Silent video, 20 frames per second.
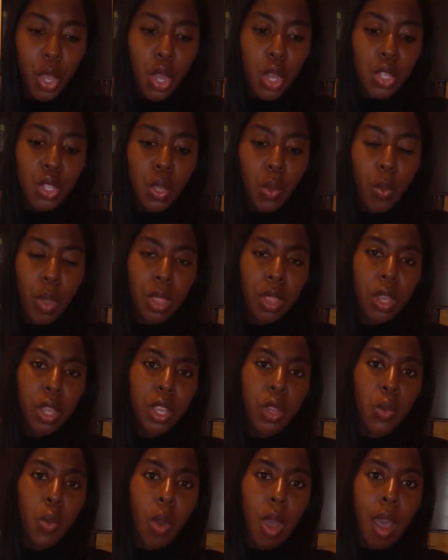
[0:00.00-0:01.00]
So whether
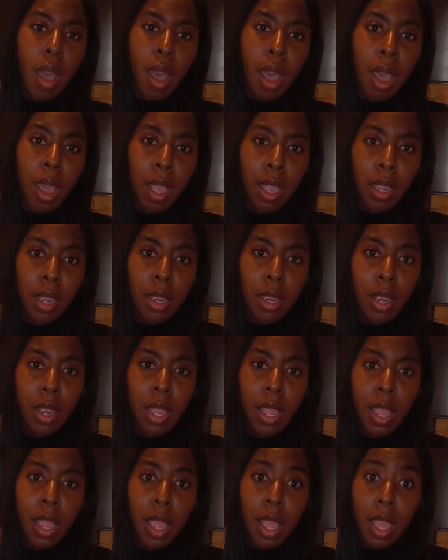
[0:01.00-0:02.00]
you are
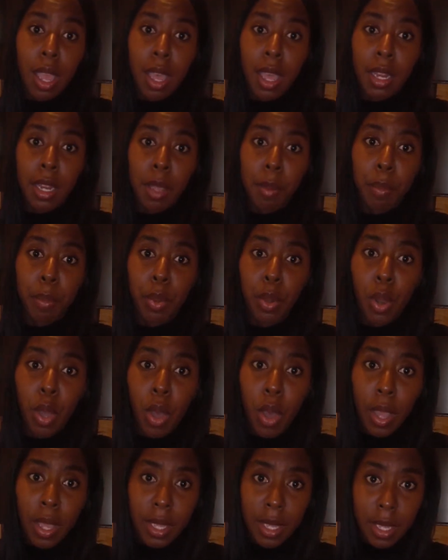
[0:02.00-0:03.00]
an
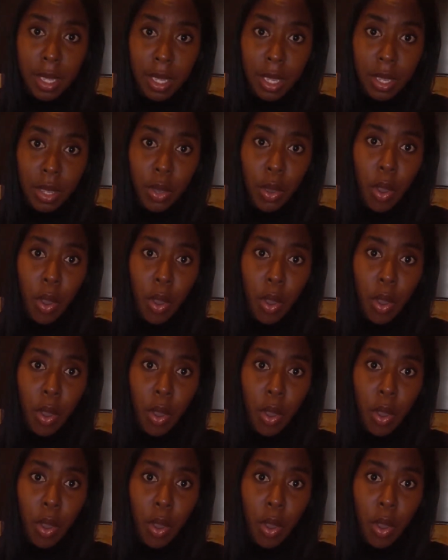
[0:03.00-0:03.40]
employee